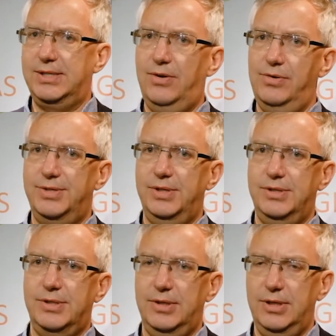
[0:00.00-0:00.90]
errors
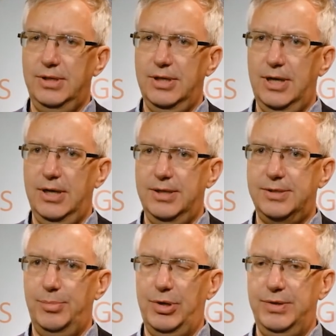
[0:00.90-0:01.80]
into
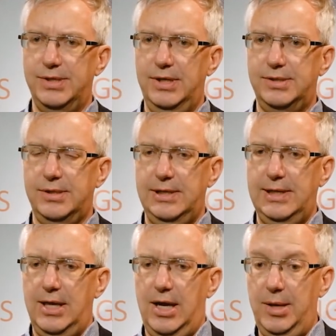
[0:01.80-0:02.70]
the process.
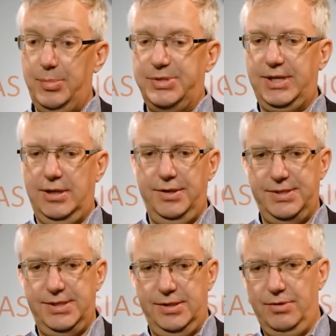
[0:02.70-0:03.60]
And in particular,
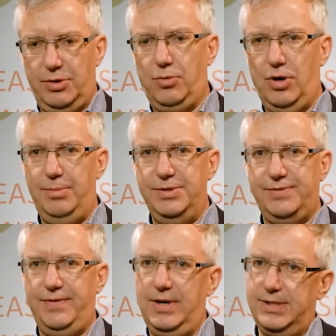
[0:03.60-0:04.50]
this is at the requirements
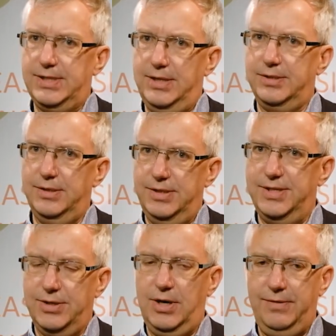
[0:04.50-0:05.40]
phase down to the
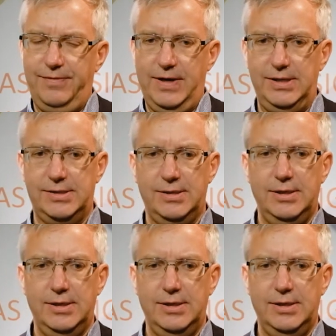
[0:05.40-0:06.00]
design phase.